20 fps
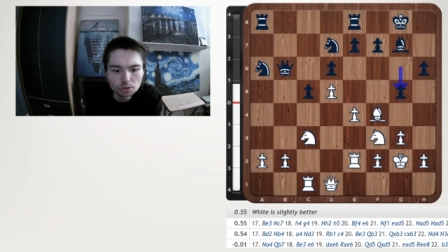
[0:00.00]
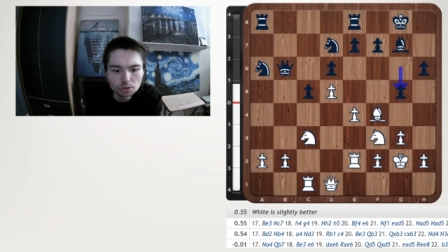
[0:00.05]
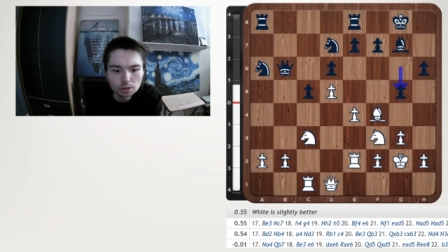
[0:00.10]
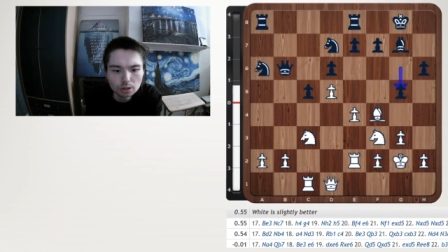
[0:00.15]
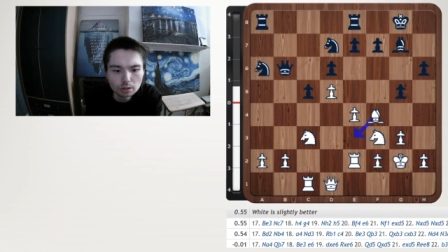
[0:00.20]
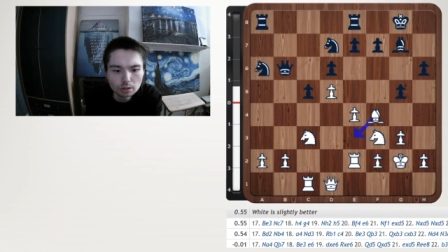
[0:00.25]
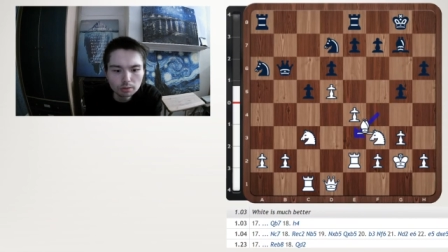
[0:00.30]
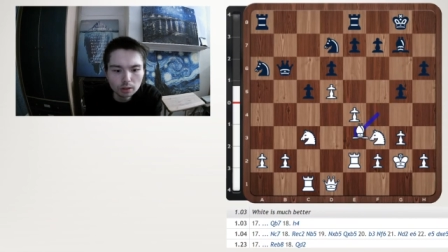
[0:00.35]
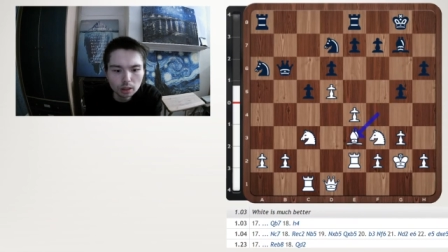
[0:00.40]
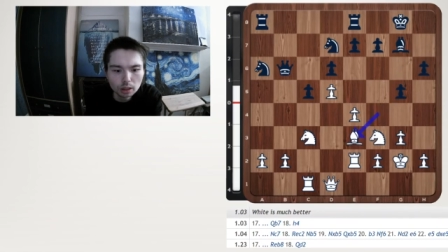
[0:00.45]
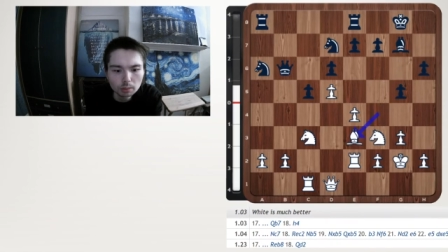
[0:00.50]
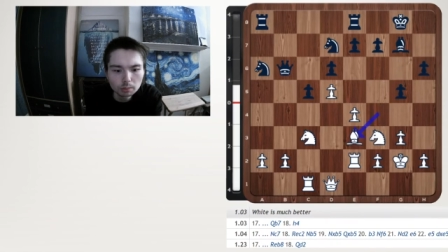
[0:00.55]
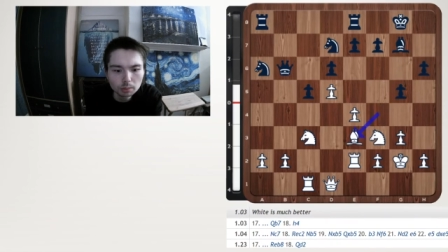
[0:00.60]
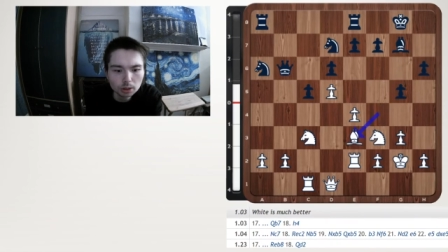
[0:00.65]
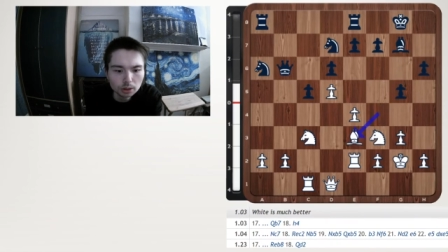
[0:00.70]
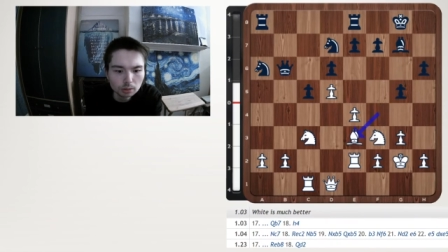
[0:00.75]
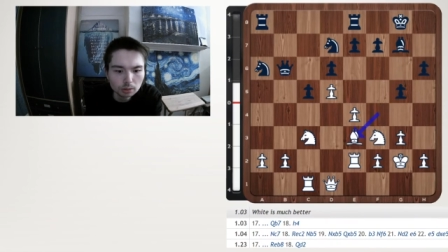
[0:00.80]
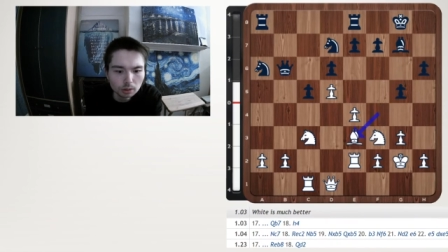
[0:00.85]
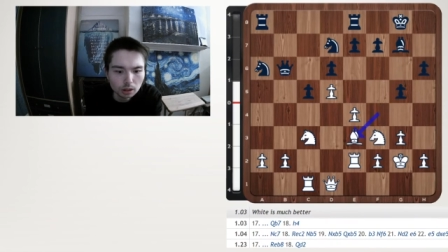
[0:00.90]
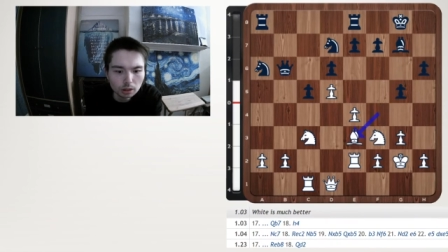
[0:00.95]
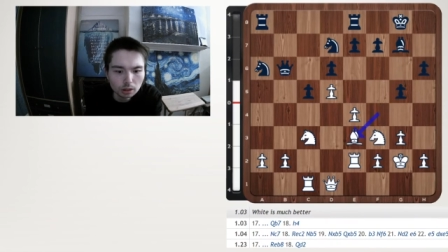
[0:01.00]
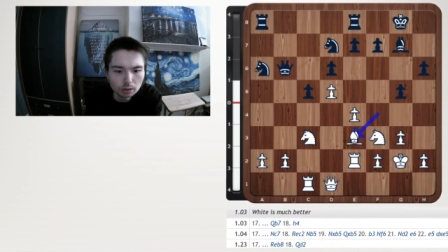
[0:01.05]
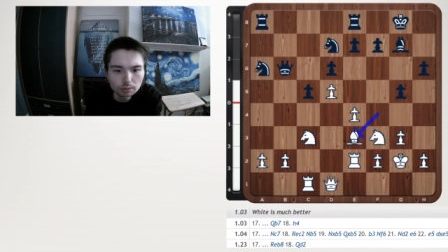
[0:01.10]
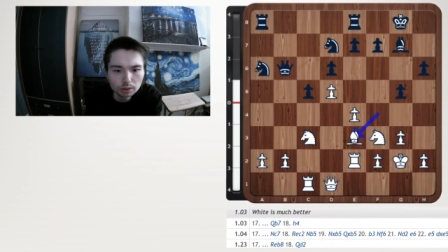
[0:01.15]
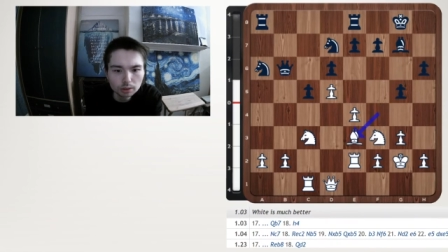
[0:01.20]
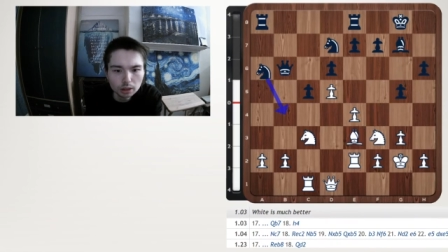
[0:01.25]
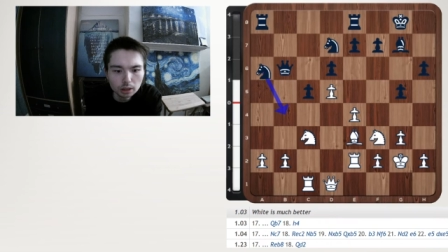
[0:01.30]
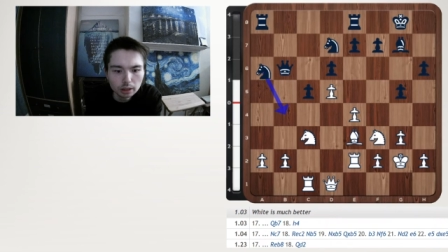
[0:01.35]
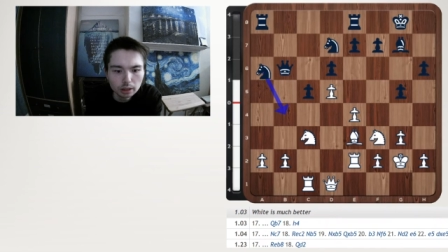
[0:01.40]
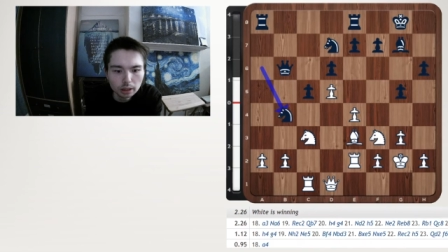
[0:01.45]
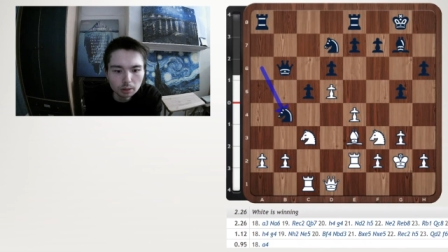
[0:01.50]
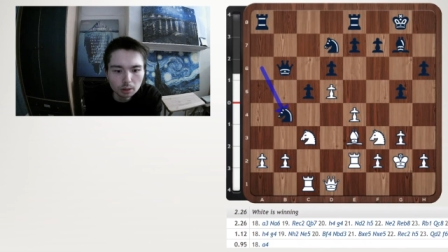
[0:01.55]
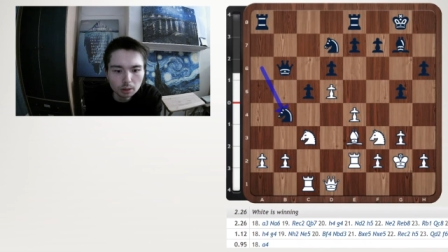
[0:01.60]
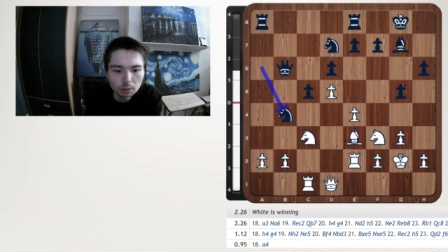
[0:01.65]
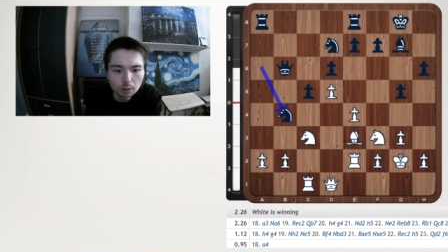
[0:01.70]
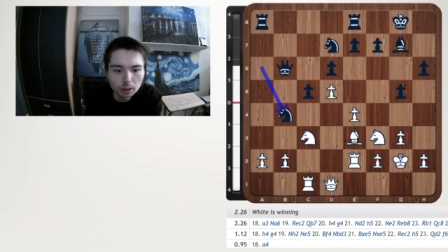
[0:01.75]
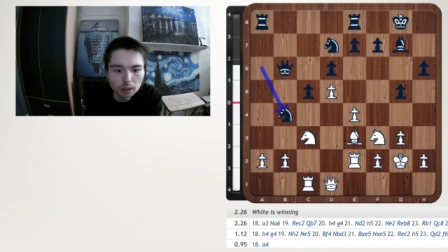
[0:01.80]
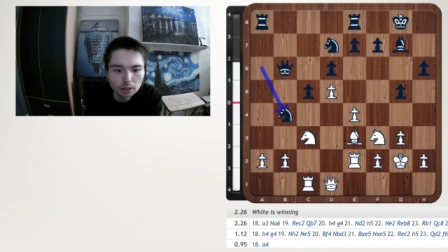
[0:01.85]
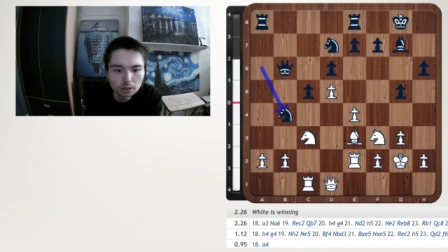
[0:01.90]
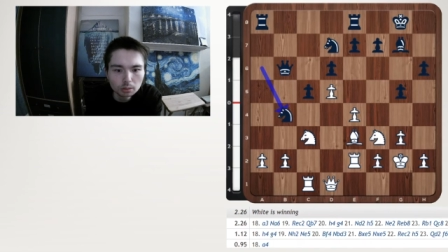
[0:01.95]
g5, bishop e3. Now
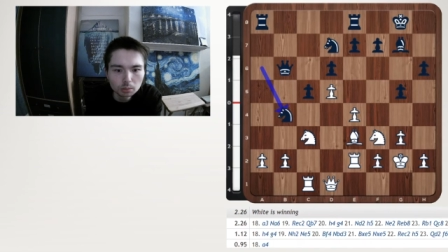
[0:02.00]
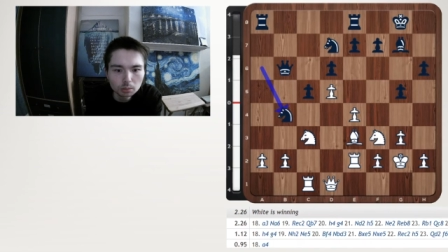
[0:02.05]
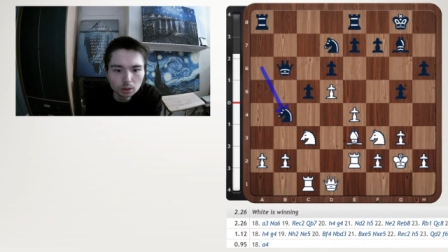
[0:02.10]
you waste a